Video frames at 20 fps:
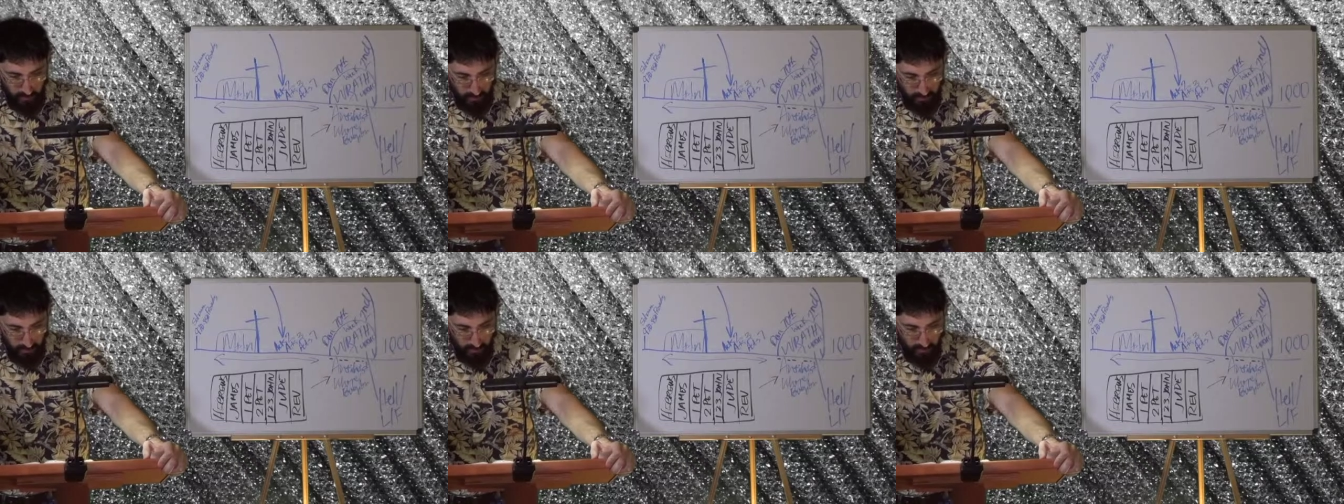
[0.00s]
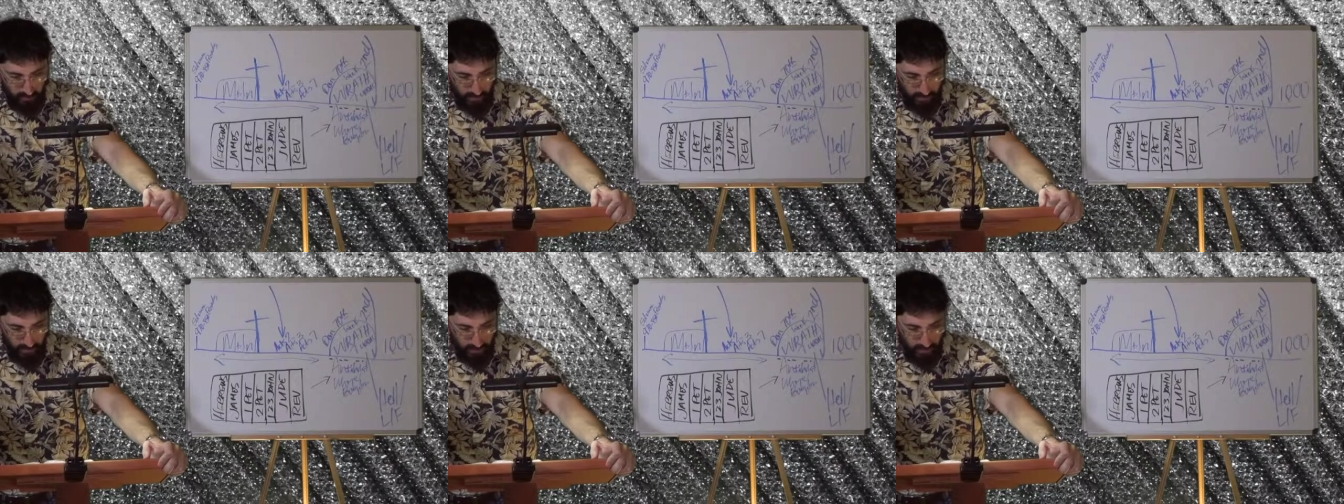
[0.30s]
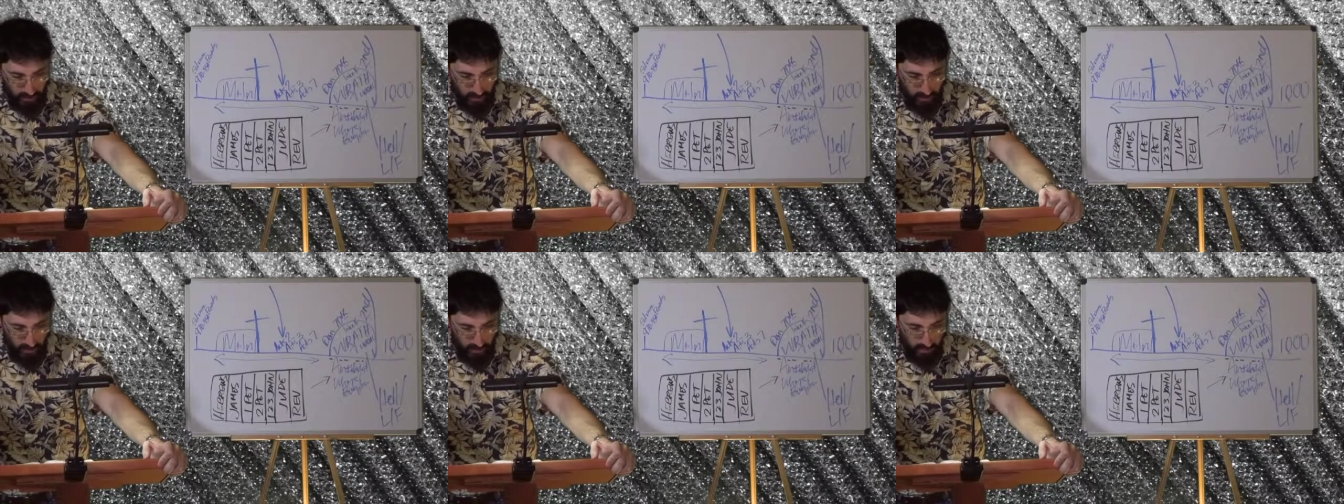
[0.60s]
so that he
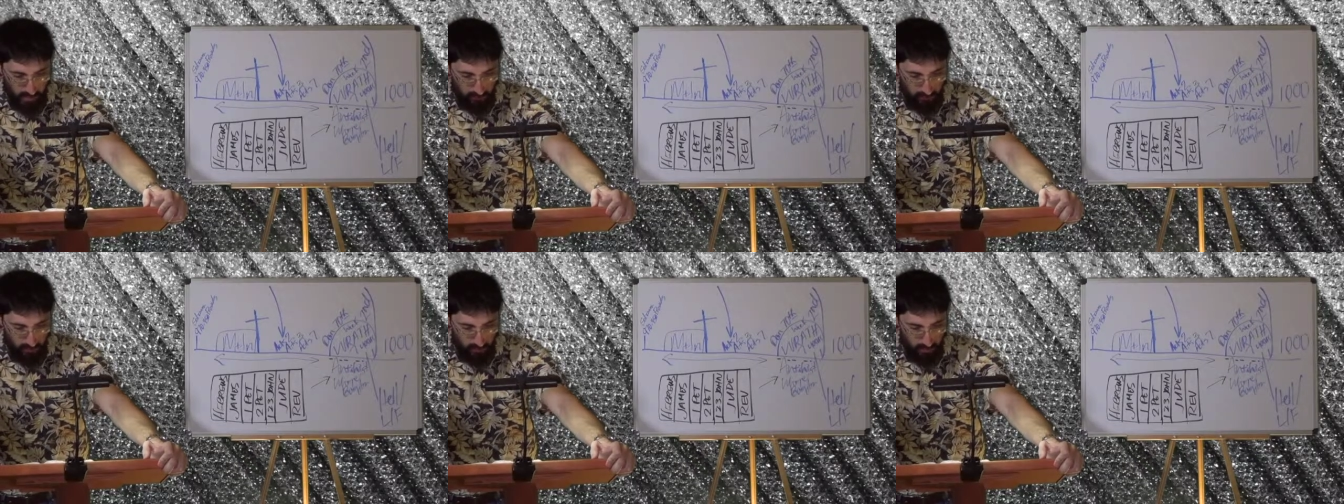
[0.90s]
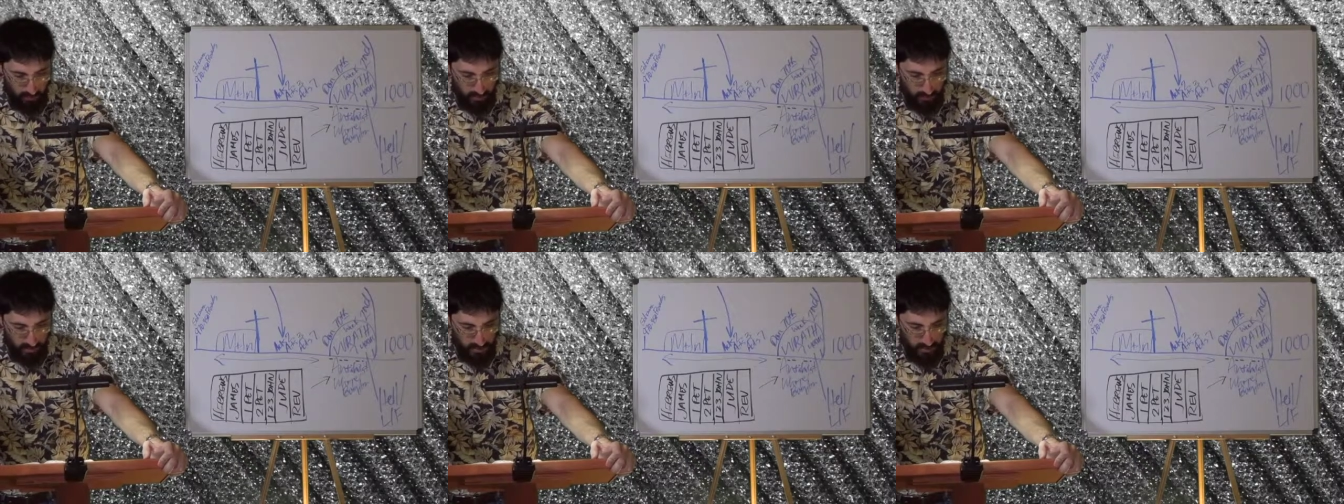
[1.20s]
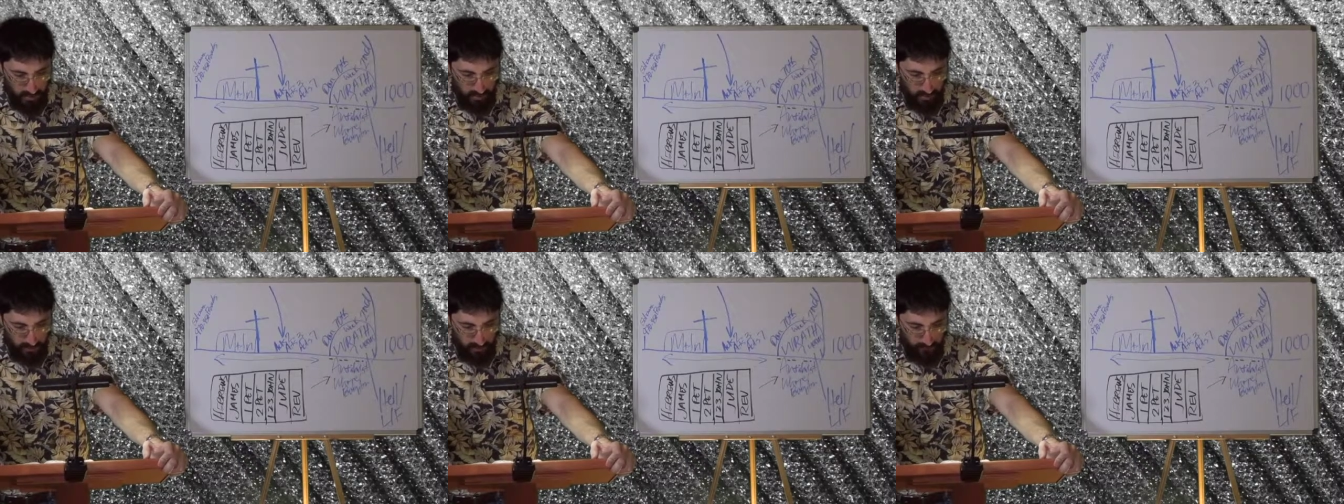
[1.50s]
shall have no
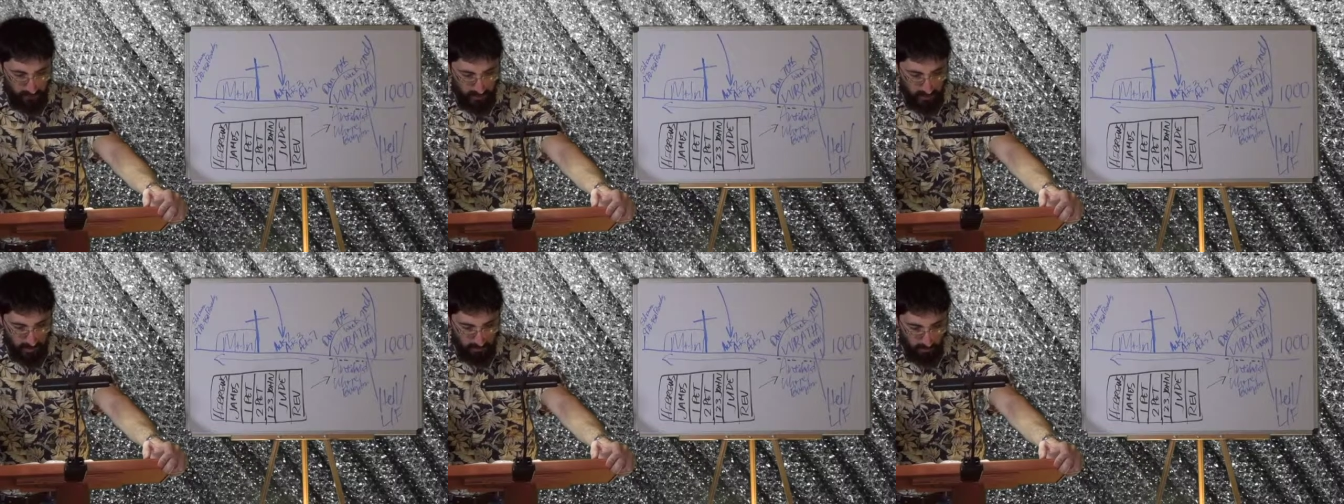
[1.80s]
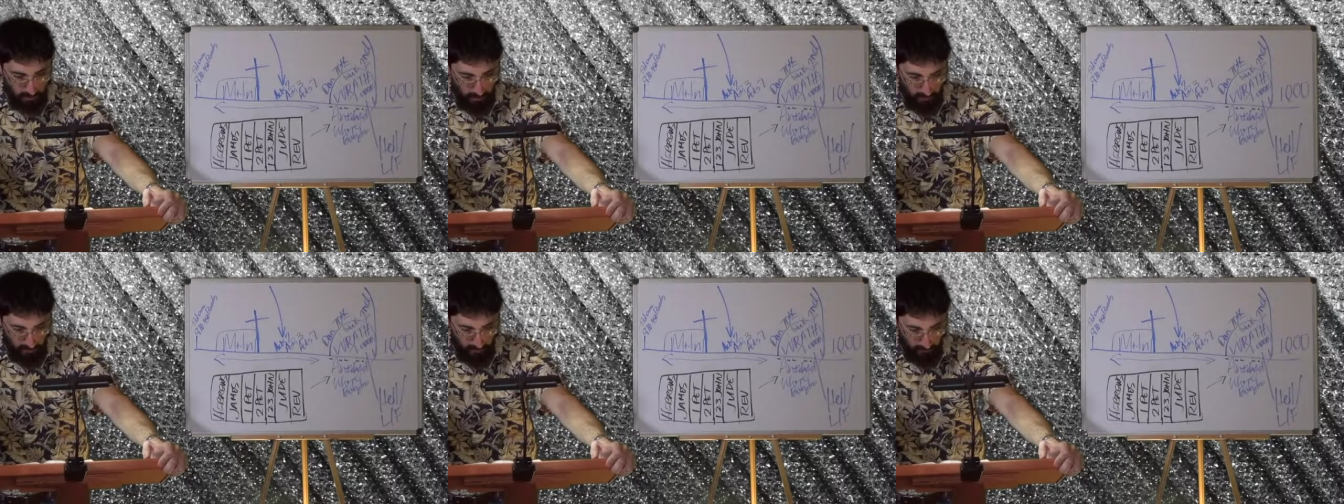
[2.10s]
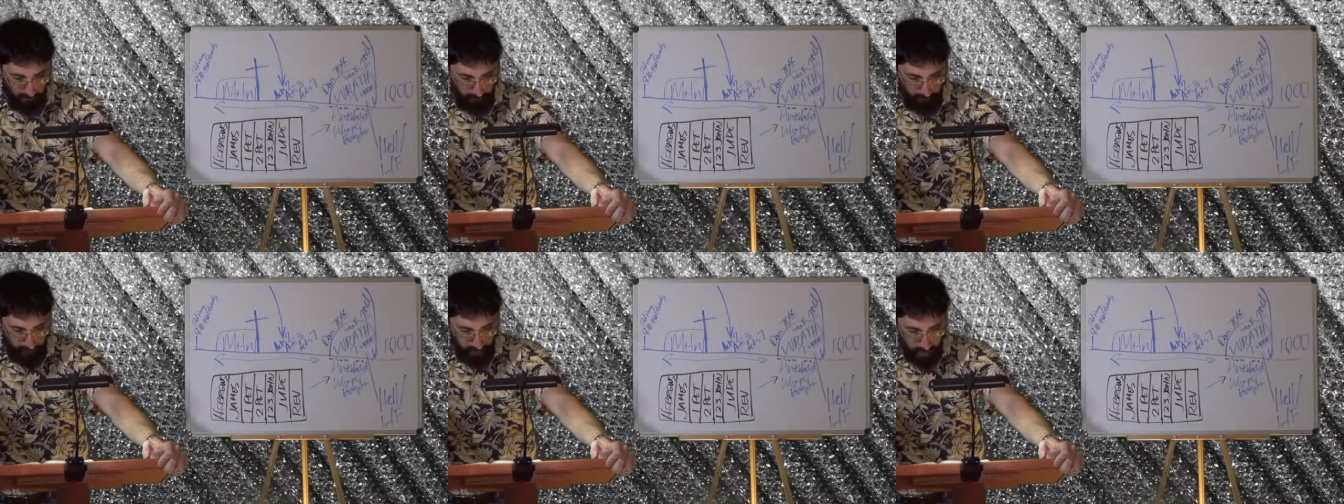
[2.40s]
need of
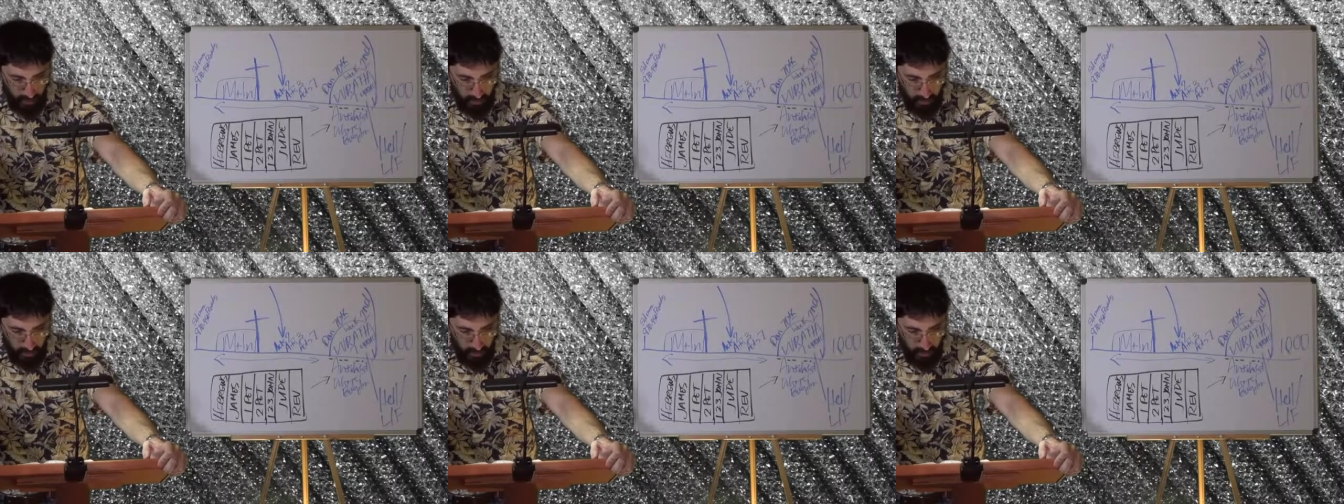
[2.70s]
spoil.